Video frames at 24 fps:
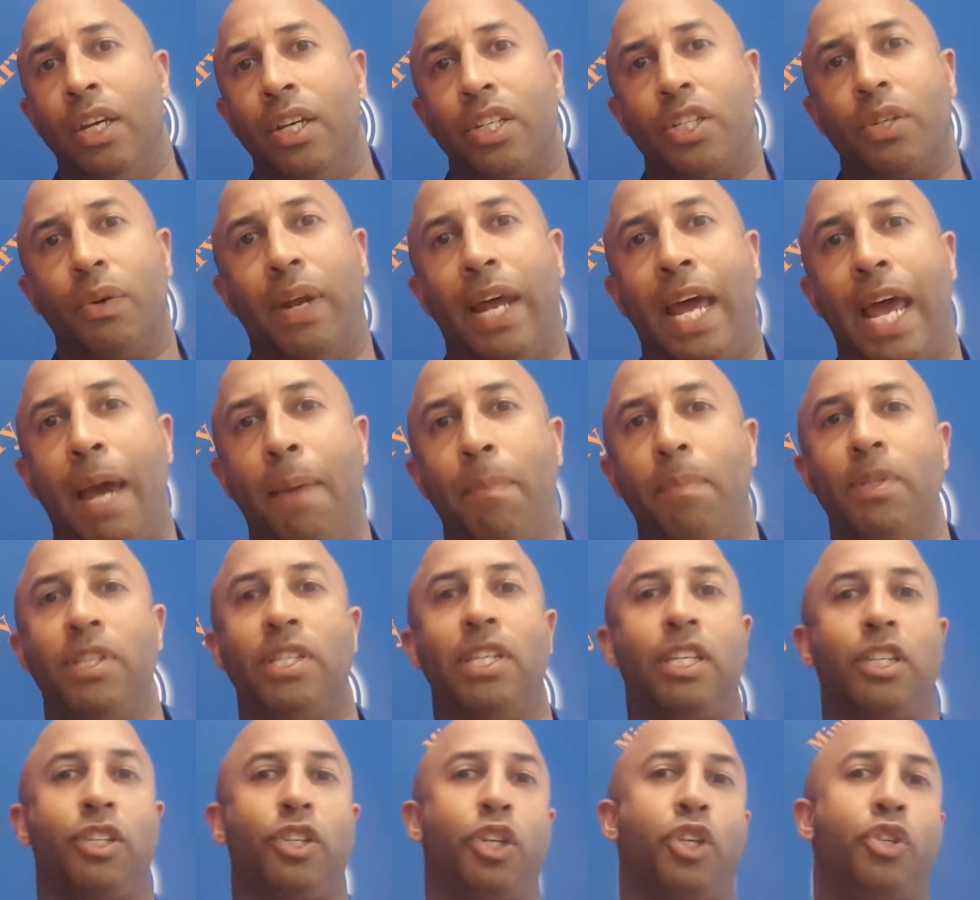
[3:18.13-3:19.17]
So what happens
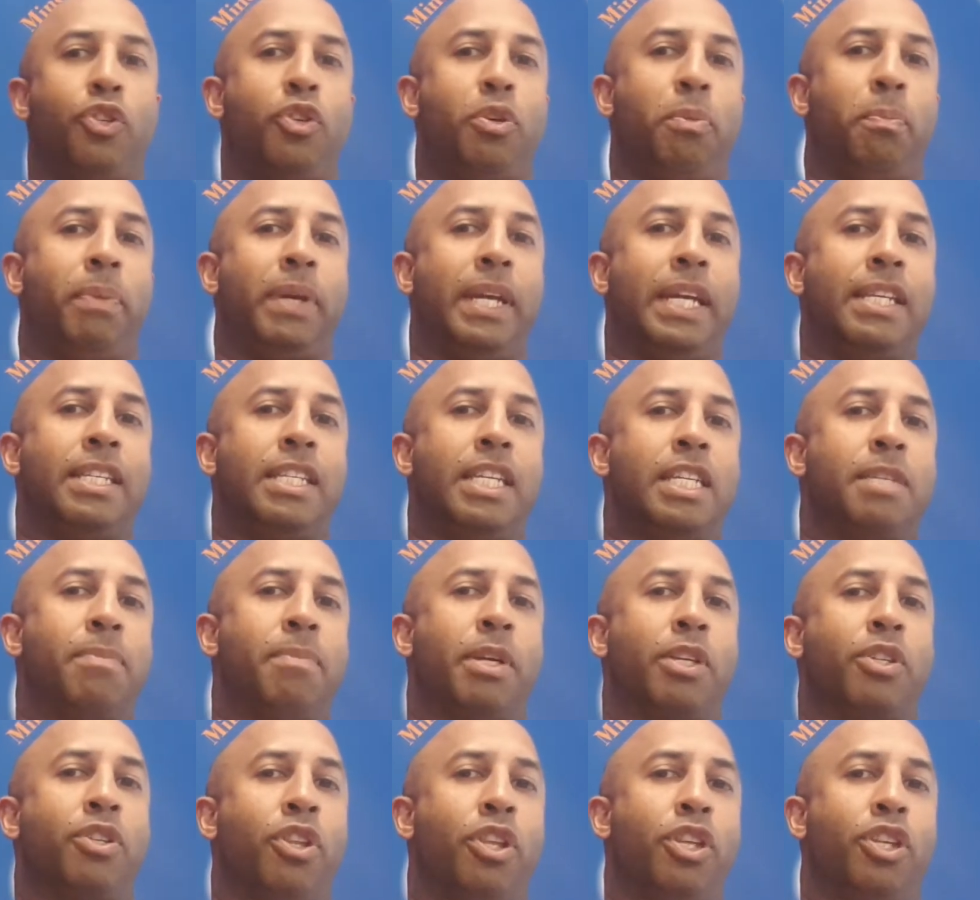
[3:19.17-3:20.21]
is your trapezius
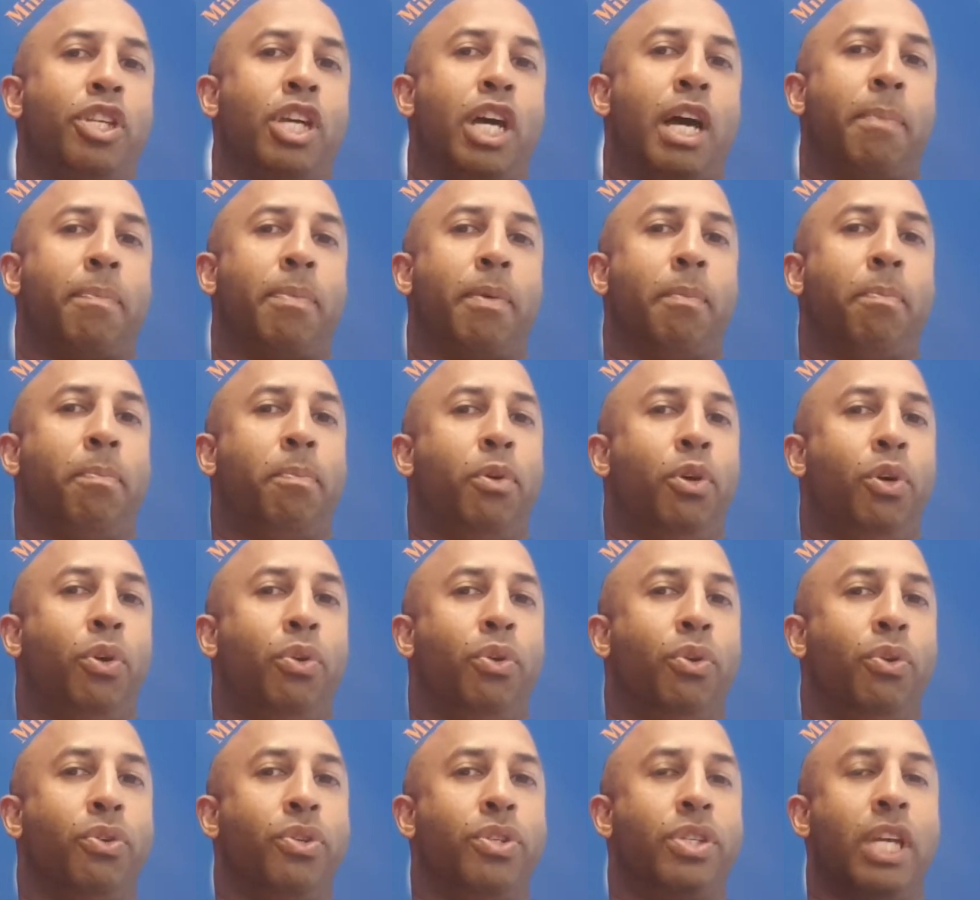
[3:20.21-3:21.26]
muscle on the top
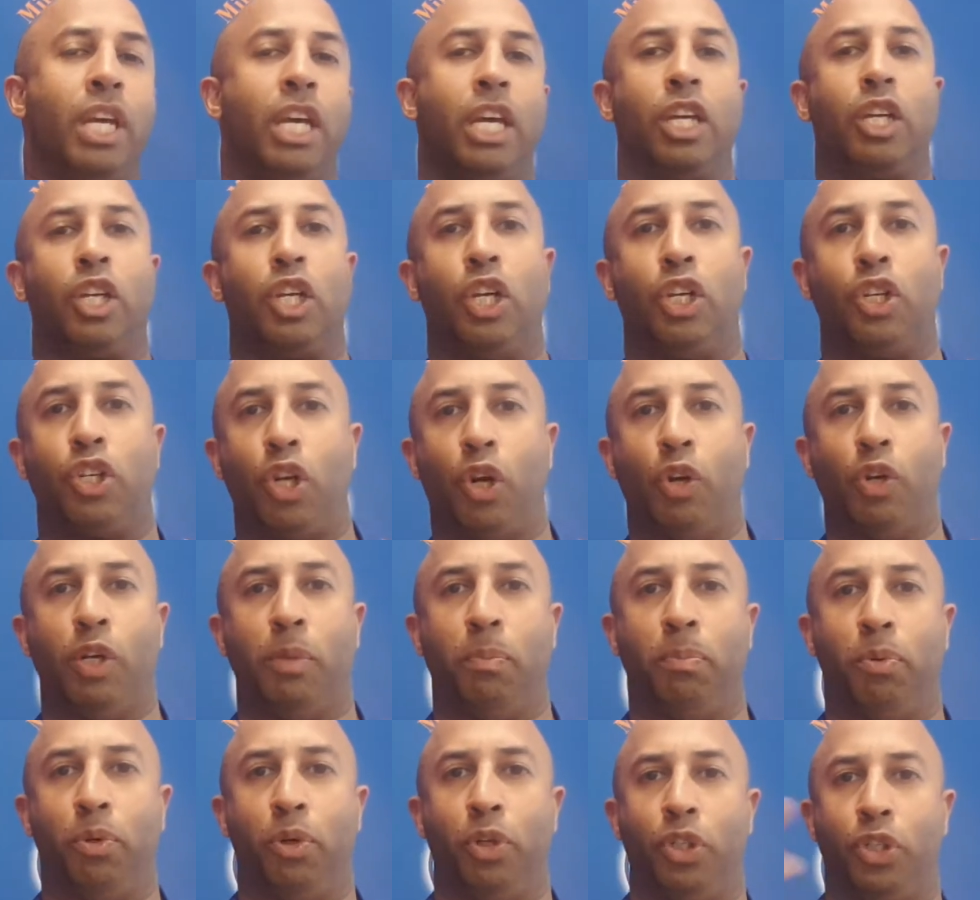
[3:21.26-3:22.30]
pulls your shoulder
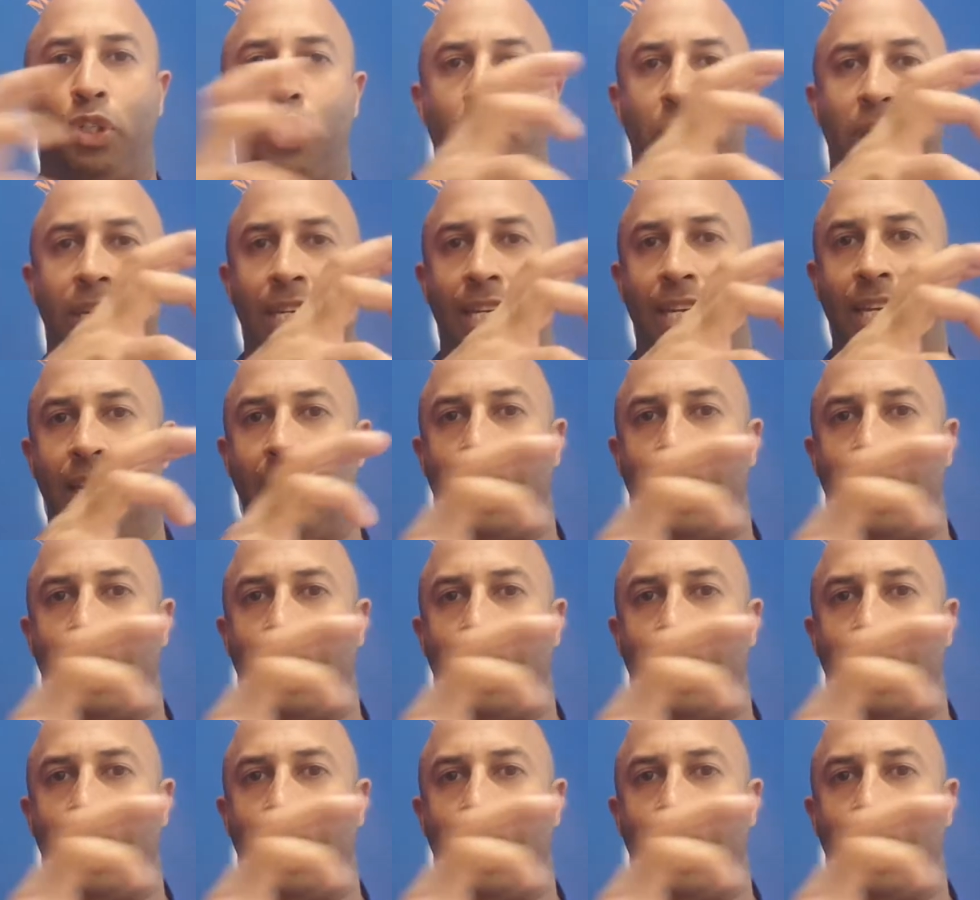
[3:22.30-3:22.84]
board joint